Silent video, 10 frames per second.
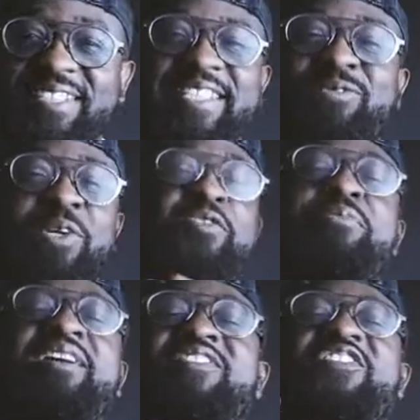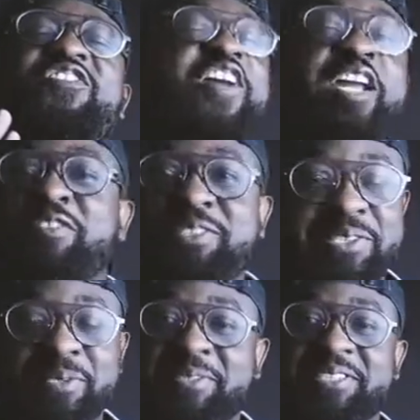there's one of my favorite
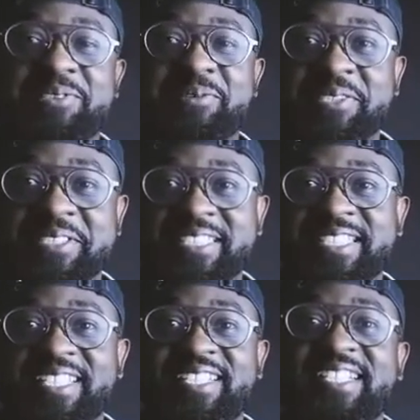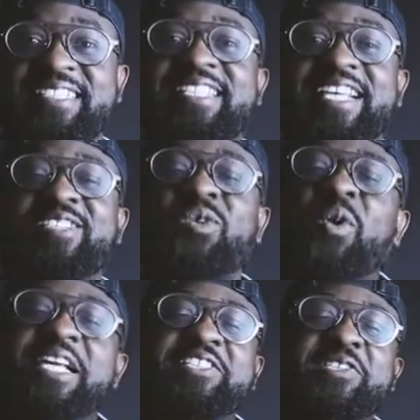scriptures in the world. It says,
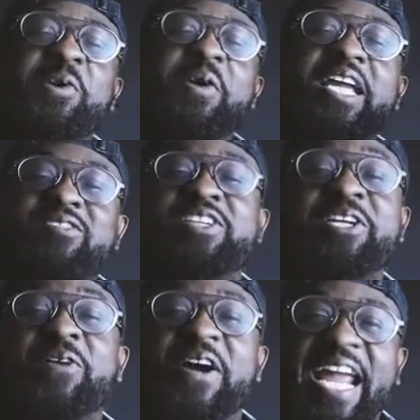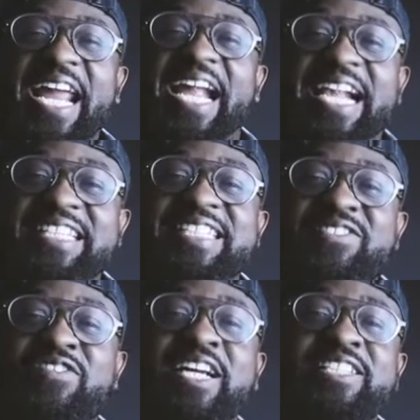"Whatsoever your hands
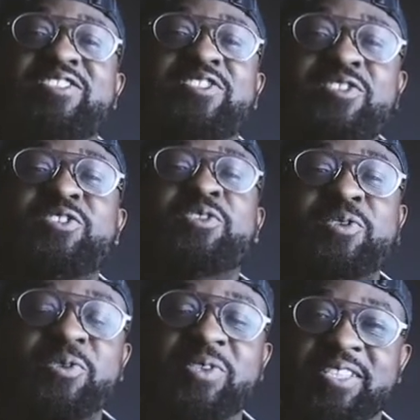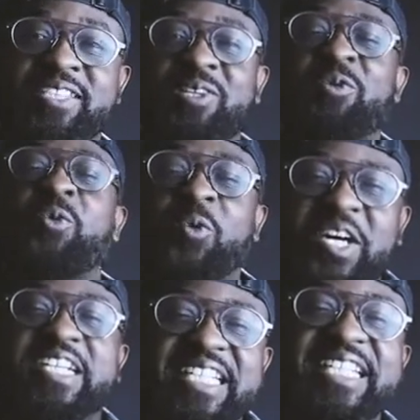find to do,
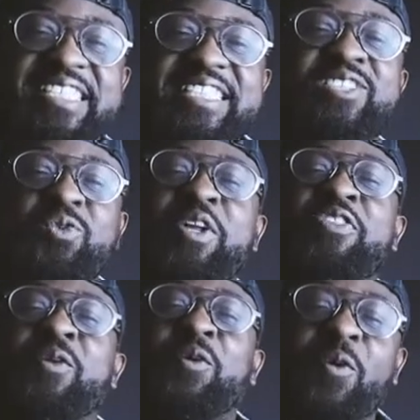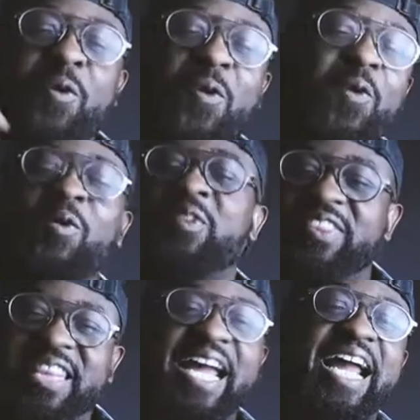work at it with all
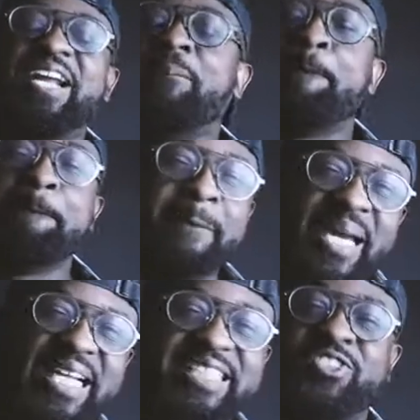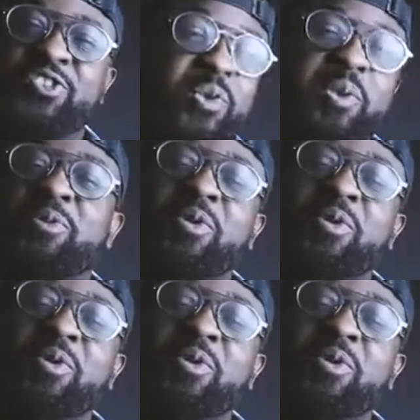thy might." Do it